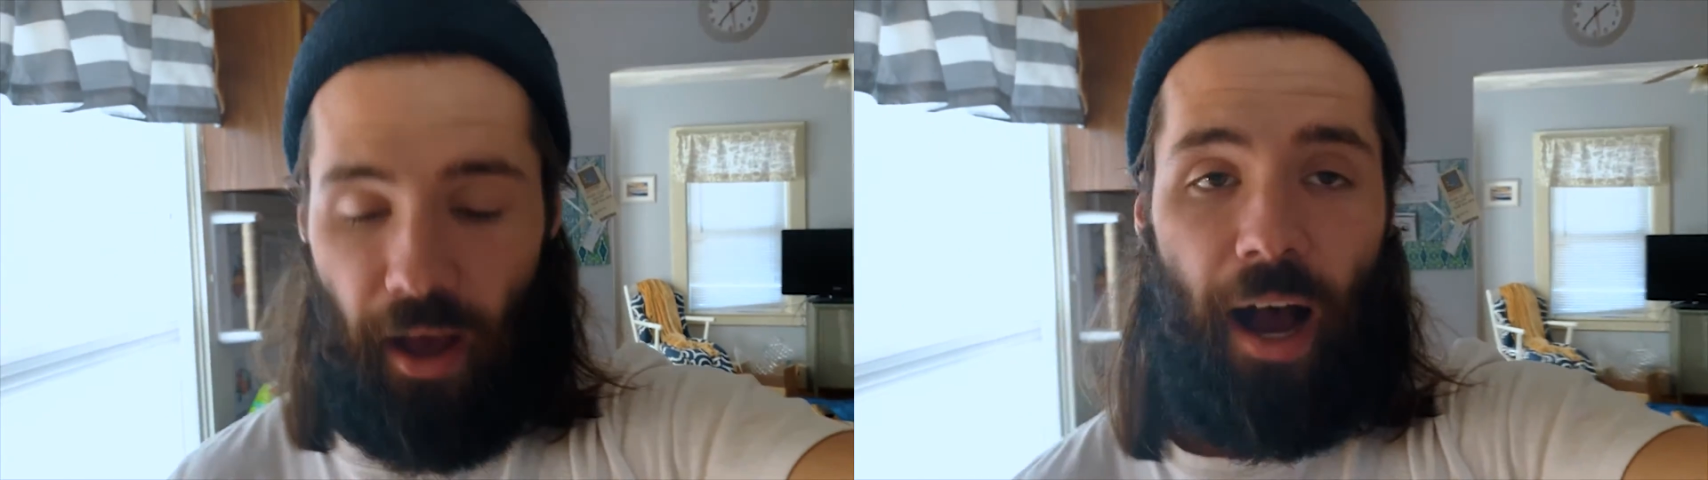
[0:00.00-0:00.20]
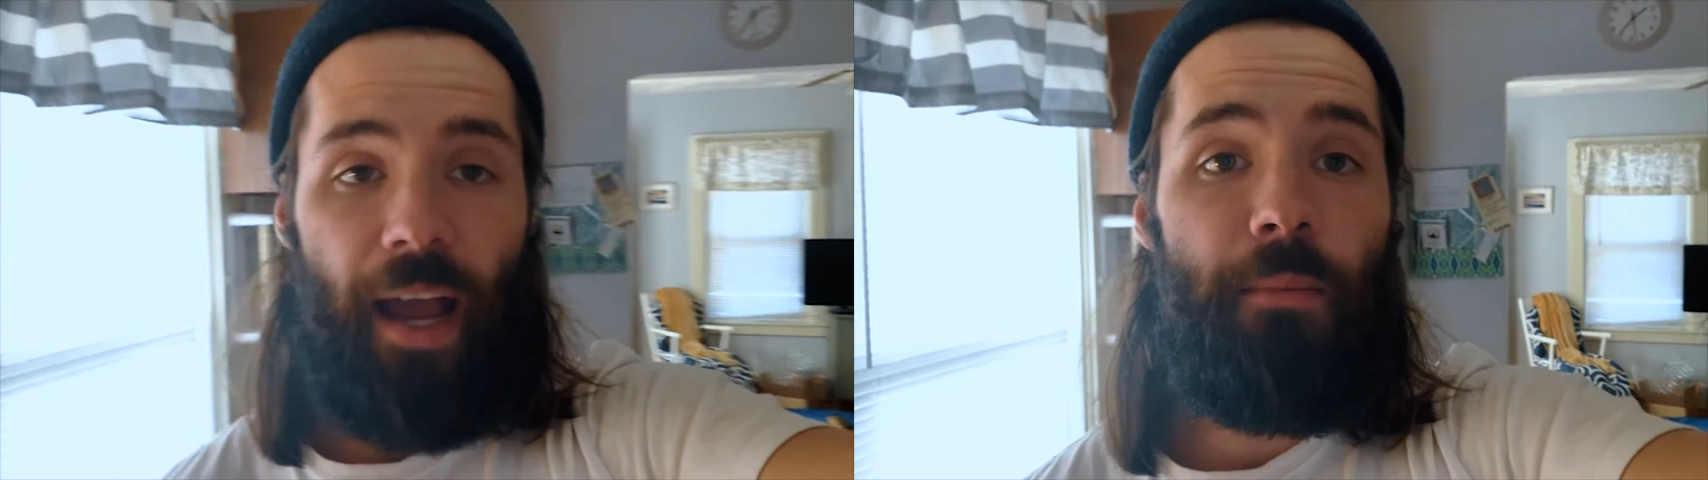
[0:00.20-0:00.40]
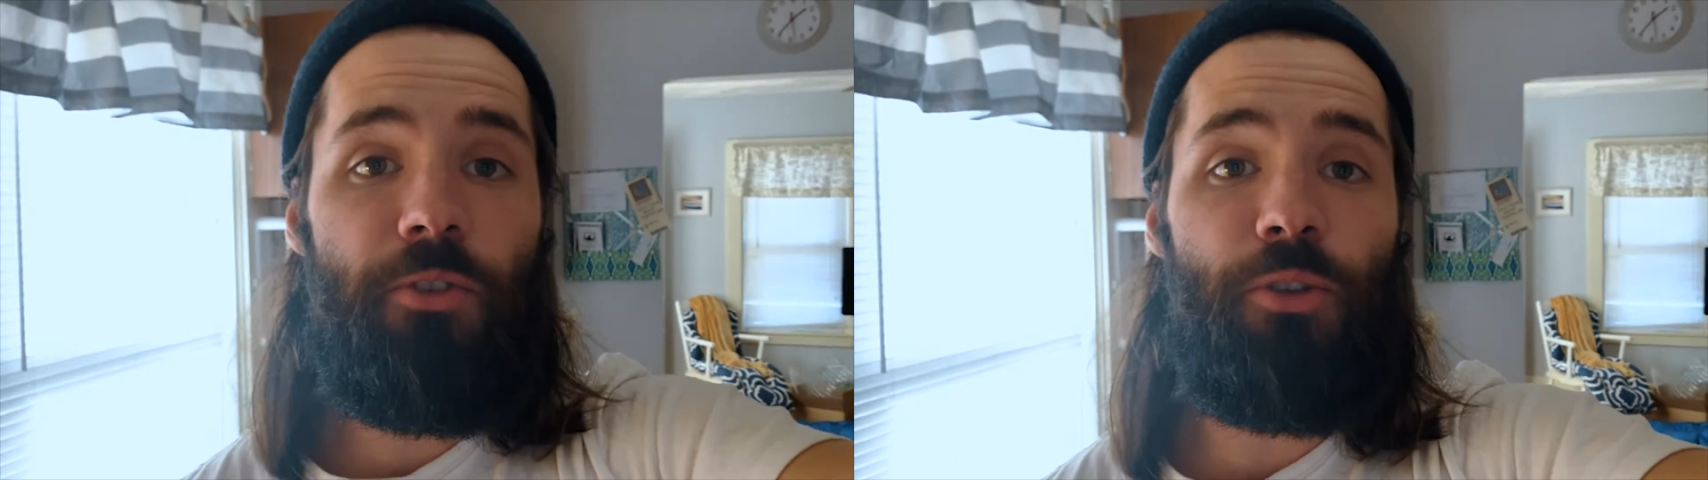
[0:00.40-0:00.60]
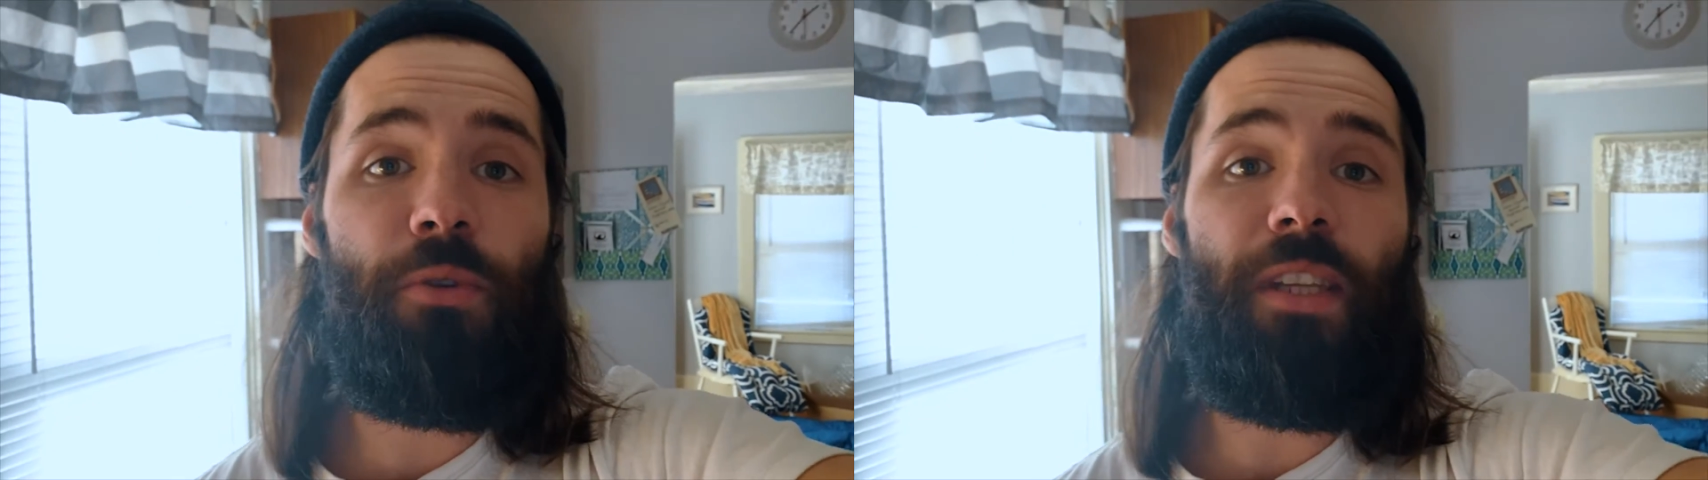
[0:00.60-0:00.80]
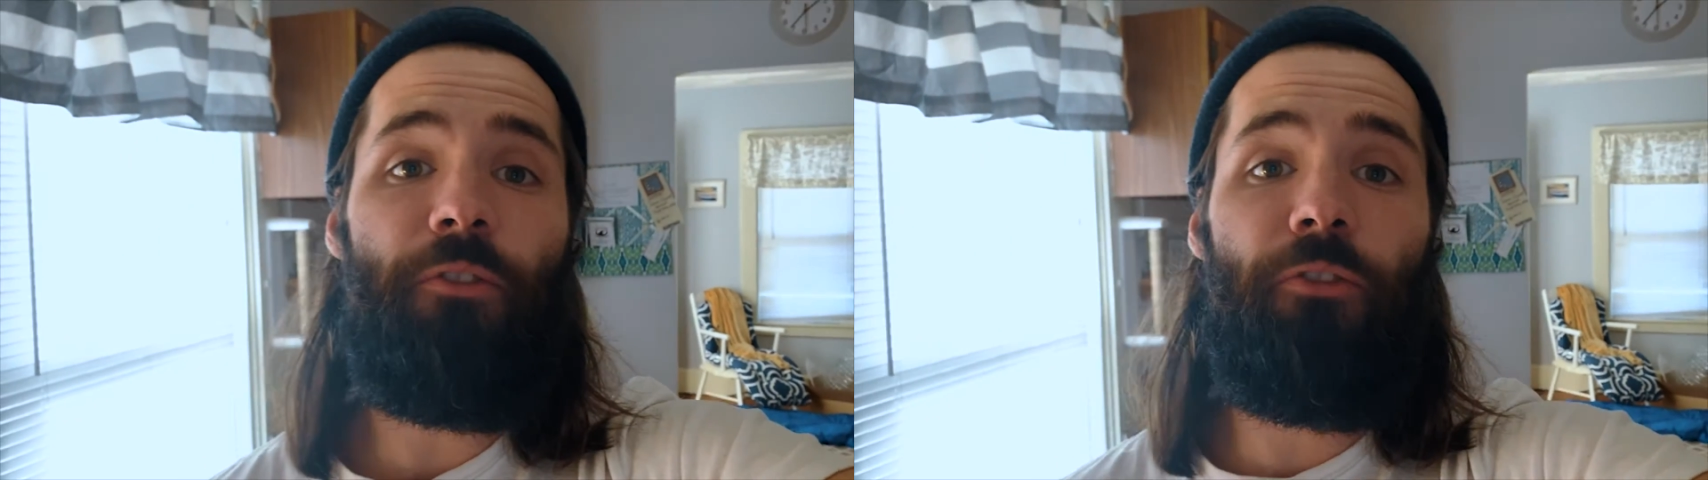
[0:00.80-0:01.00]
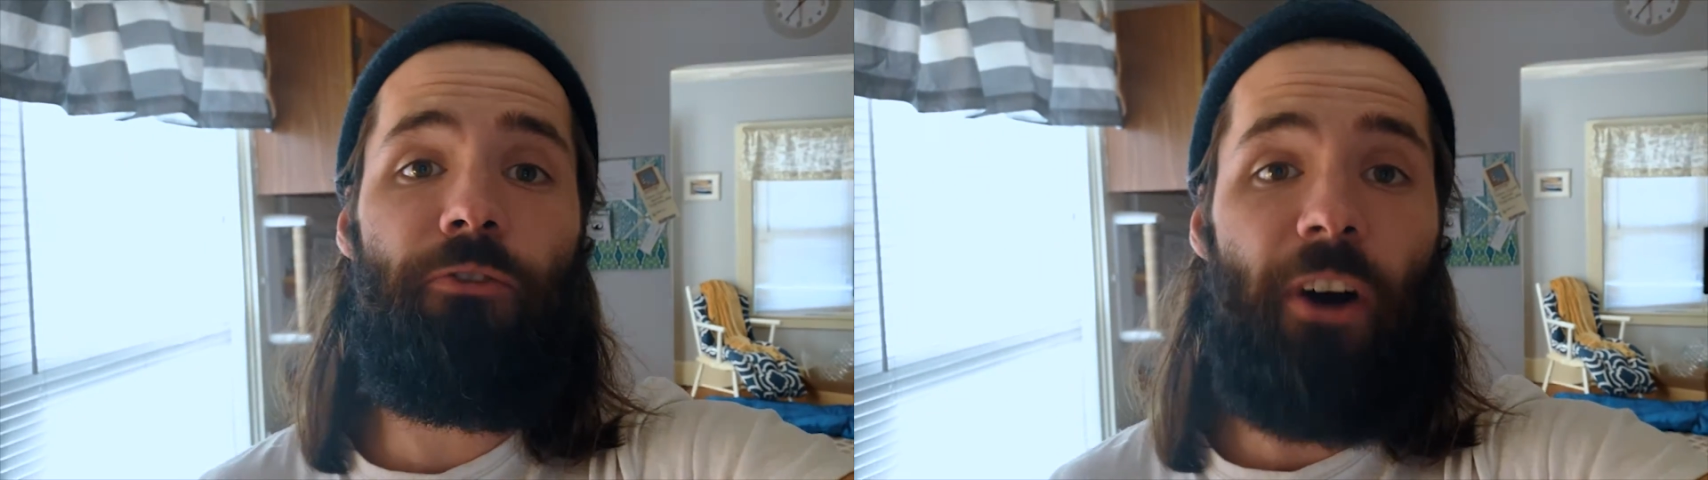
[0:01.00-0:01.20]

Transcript: I am to the